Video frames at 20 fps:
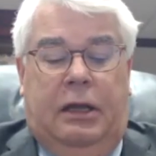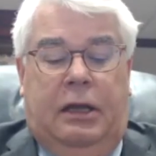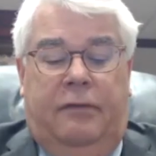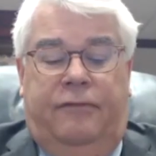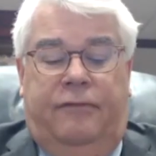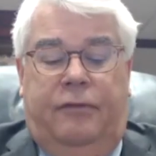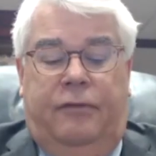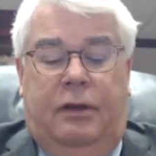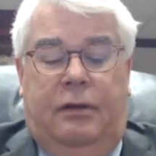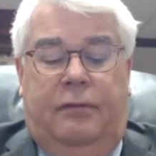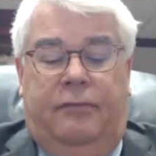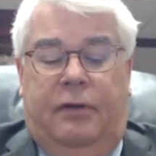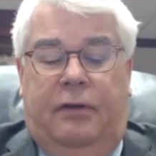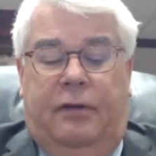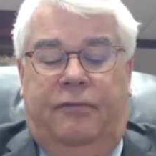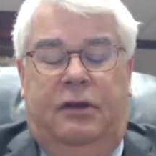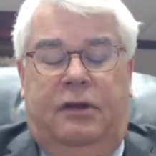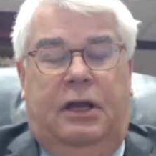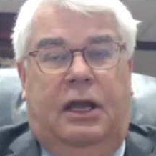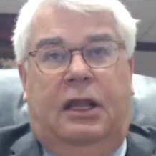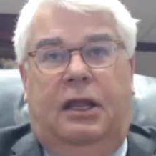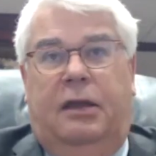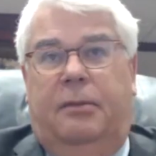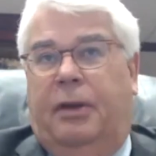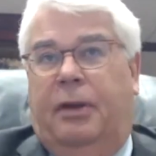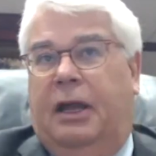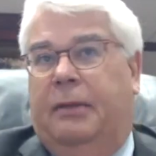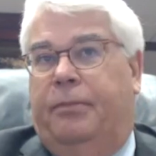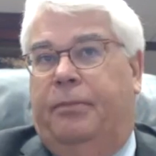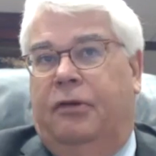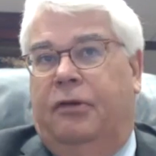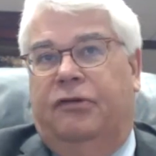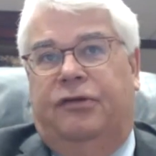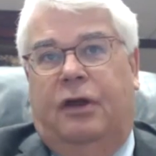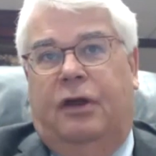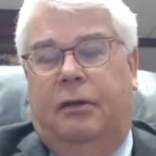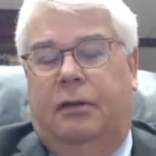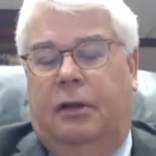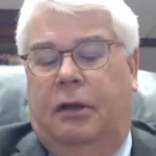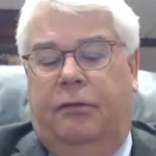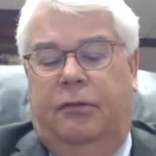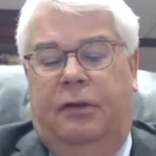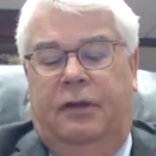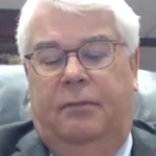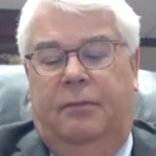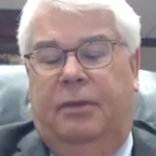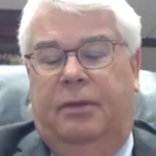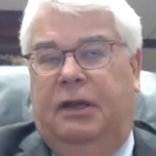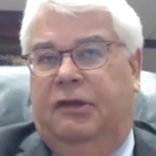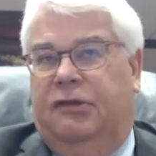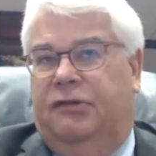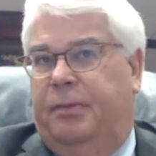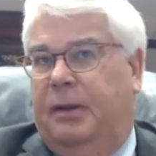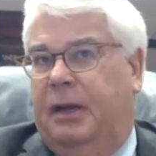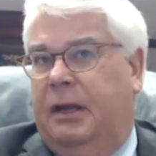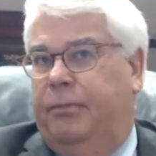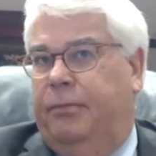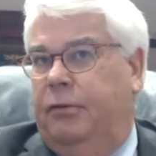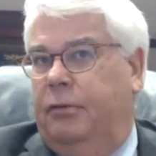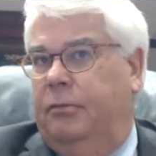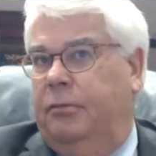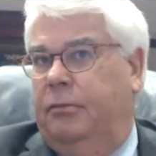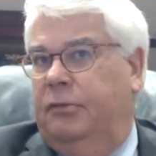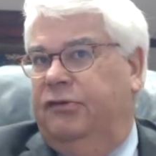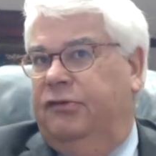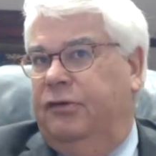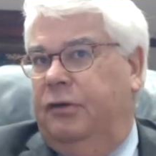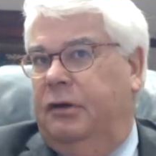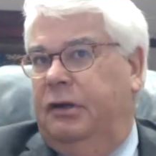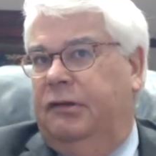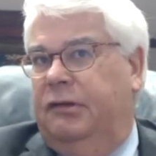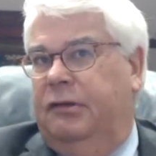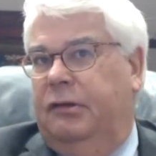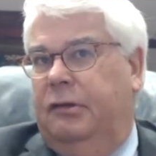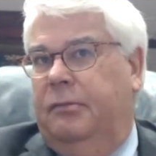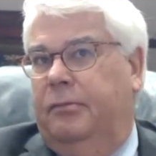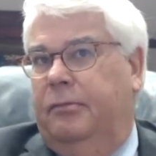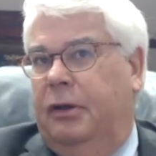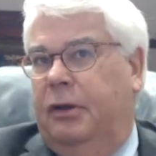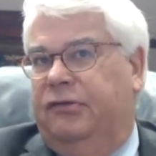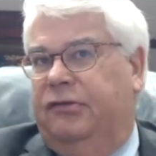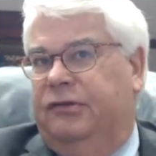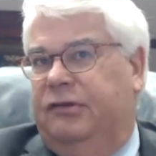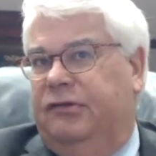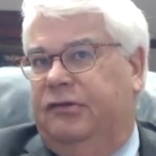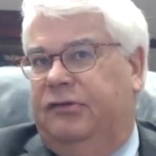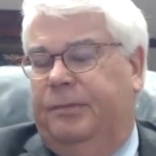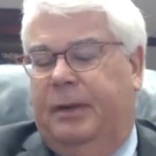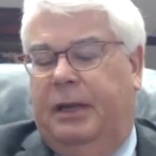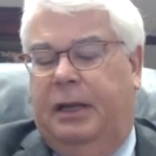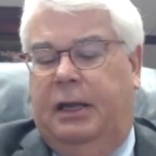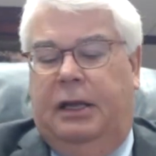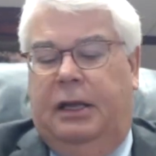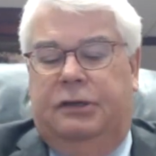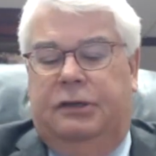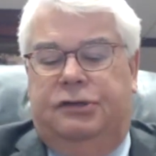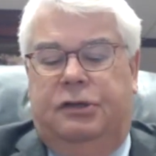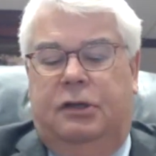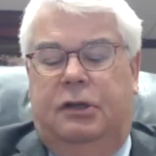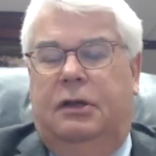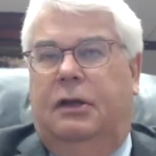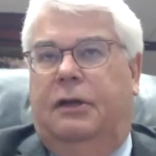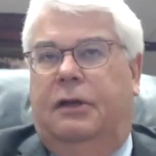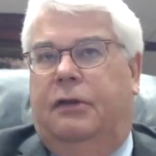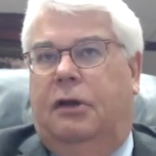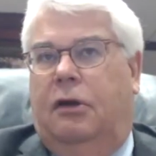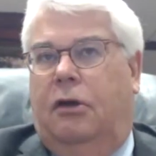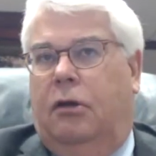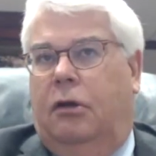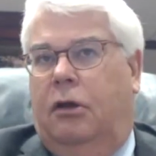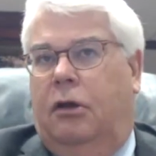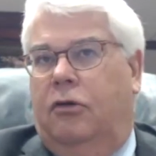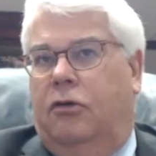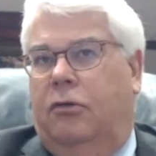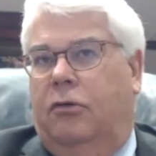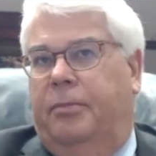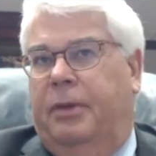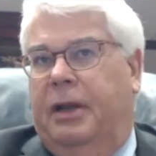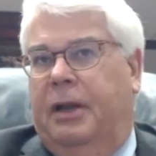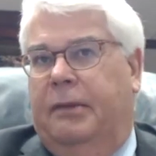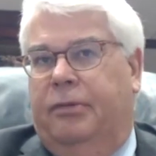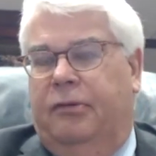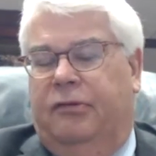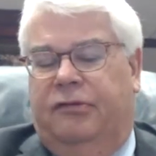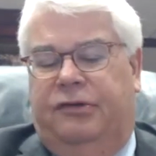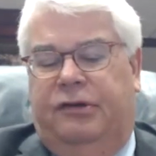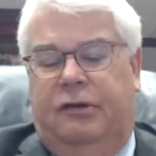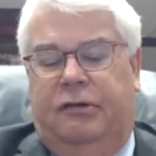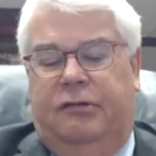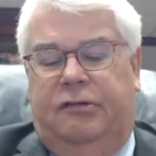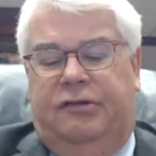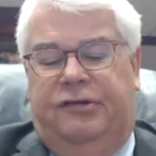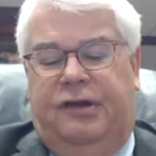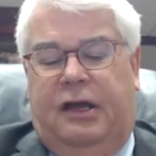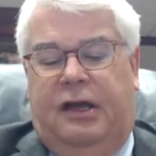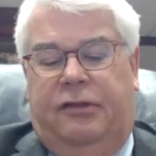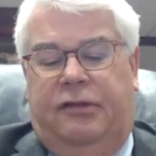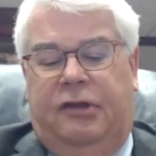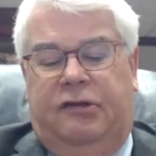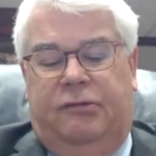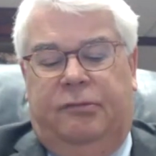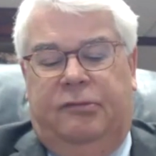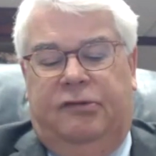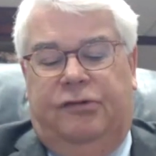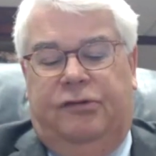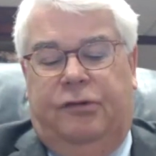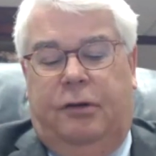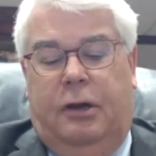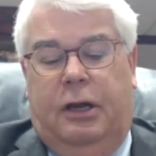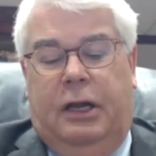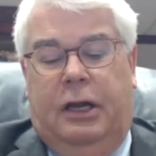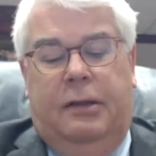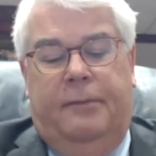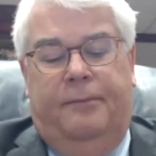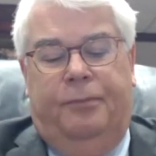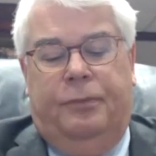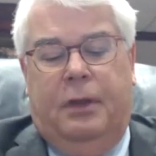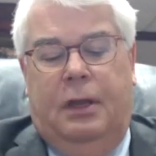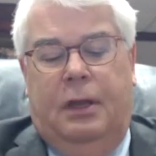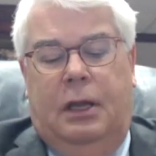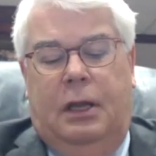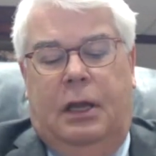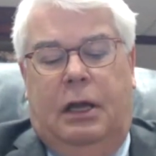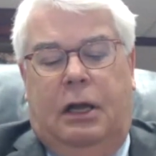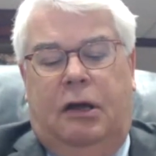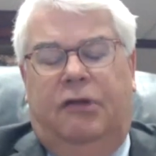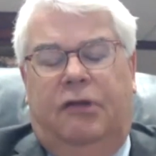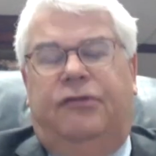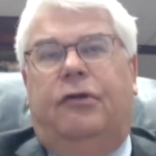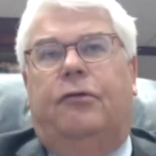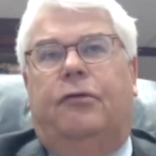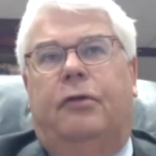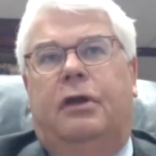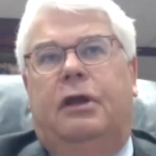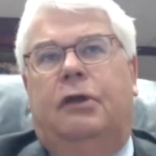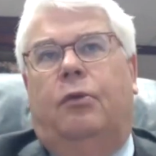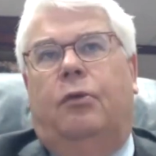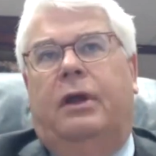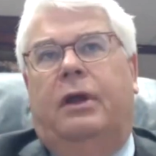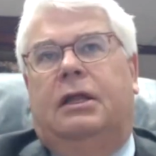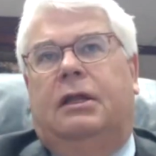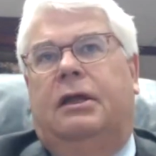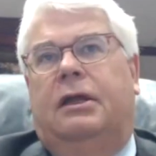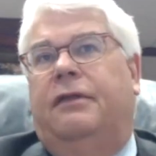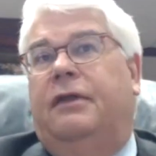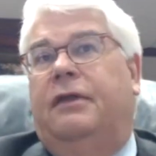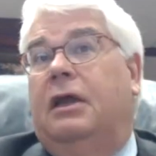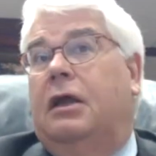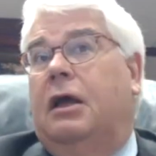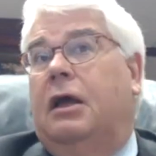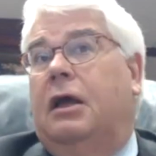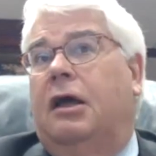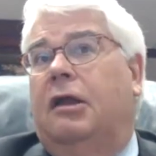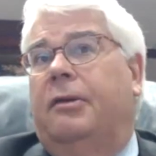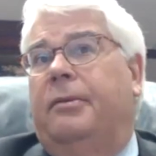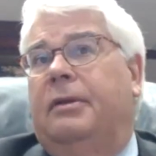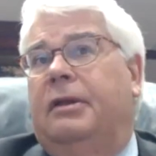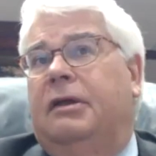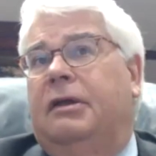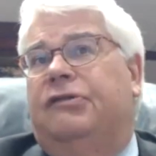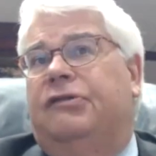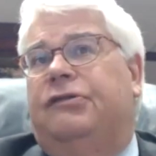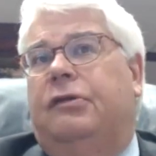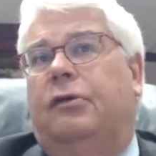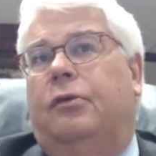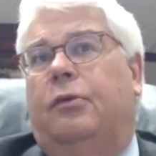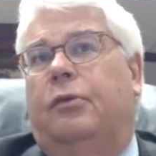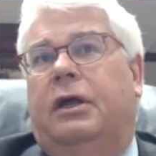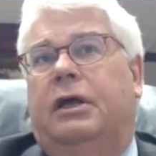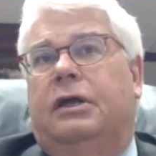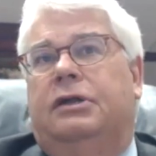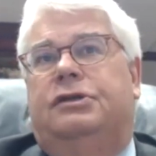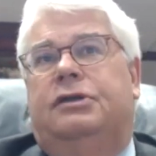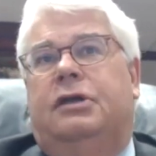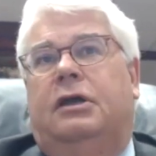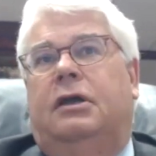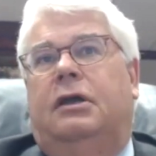of the daily papers. I read the biggest paper in Missouri, the Post-Dispatch, then our local papers here in Southeast Missouri. I also read weekly The Economist, which